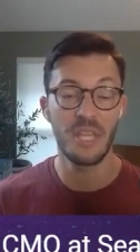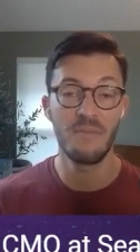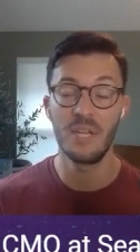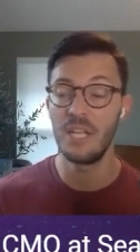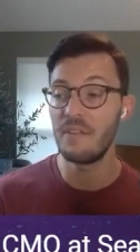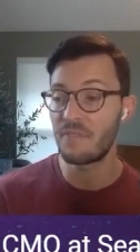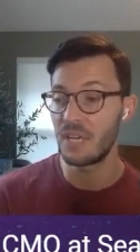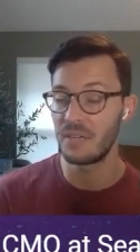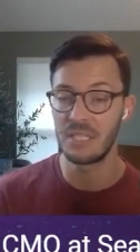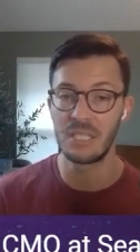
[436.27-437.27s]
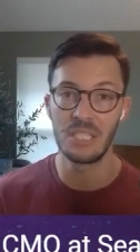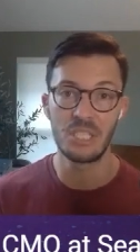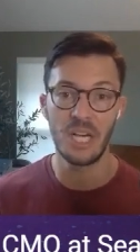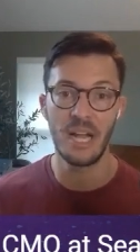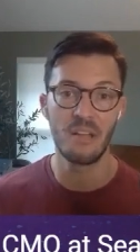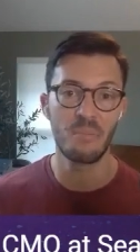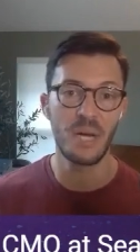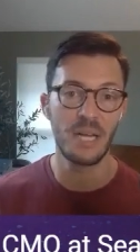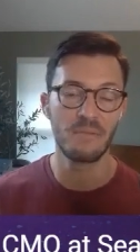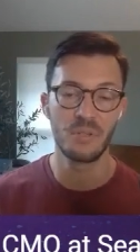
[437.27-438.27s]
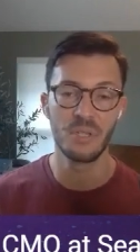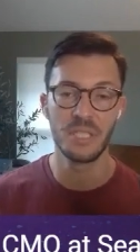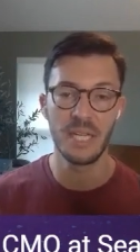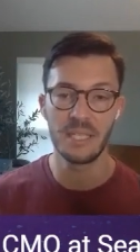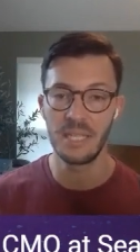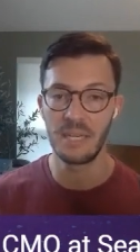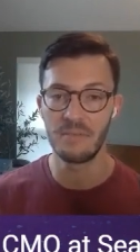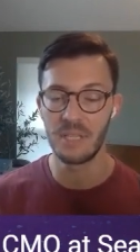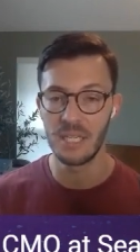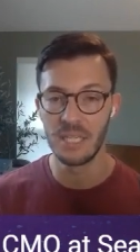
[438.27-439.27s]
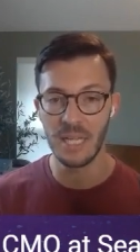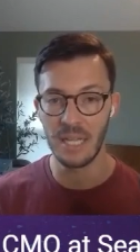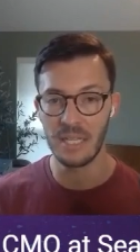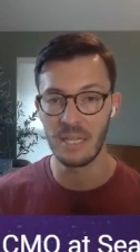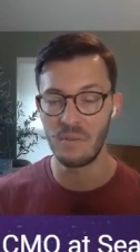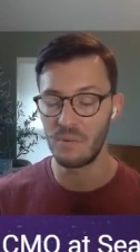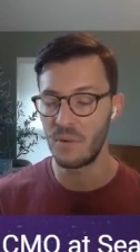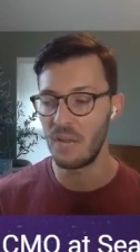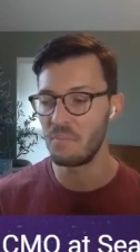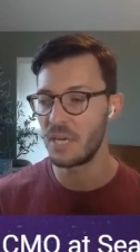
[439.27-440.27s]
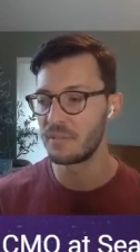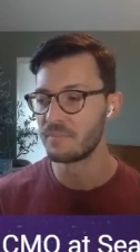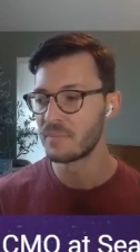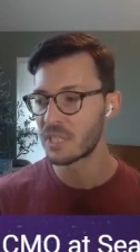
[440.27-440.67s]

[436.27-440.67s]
even if there is this giant pot of gold at the end of the rainbow.